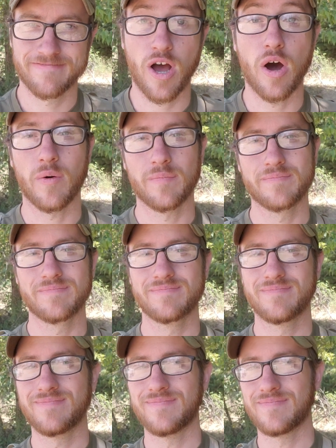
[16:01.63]
Oh,
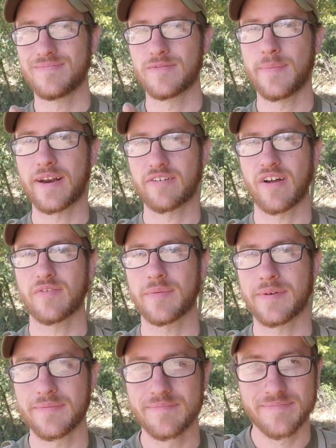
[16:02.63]
no matter
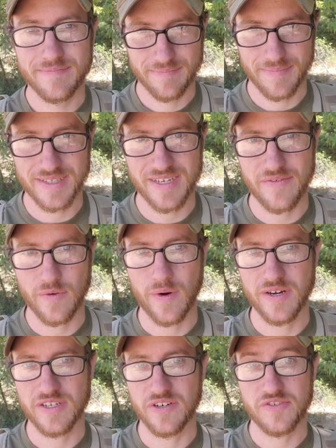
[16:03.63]
Rifleman, because everywhere
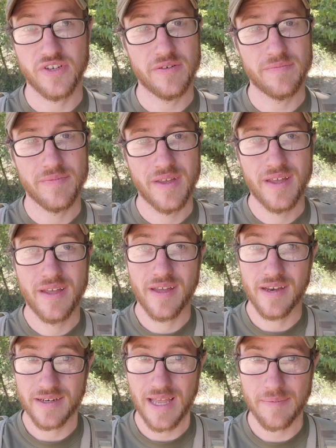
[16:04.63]
deserves good
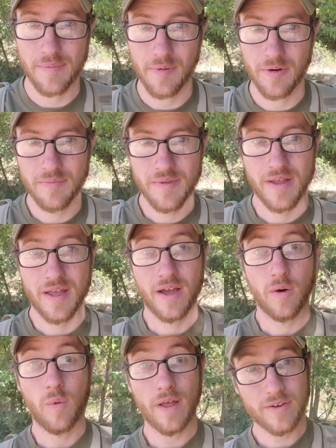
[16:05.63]
and capable,
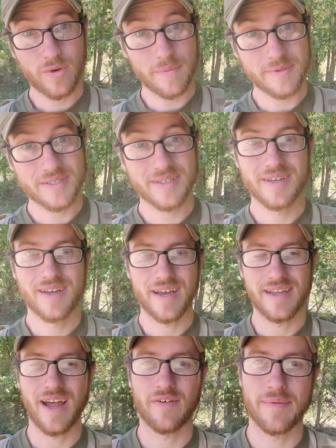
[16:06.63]
well-equipped
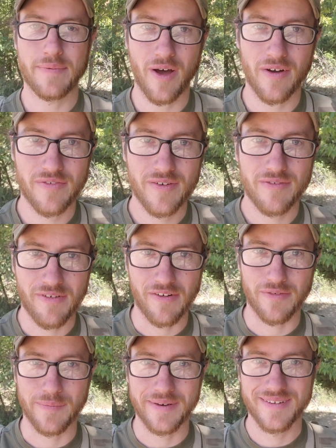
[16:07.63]
and not ripped off
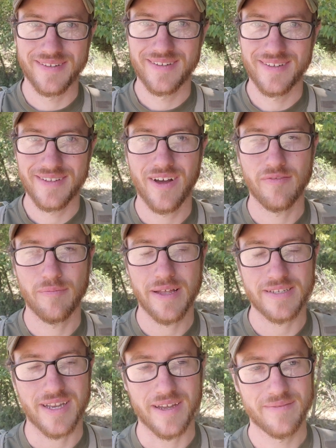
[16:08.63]
Rifleman. Y'all have a
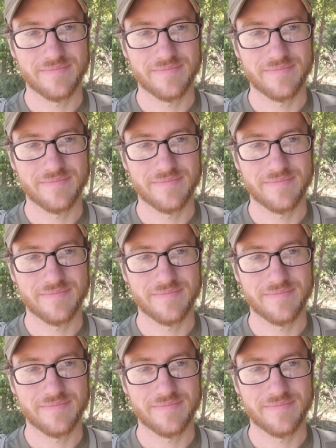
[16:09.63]
blessed day.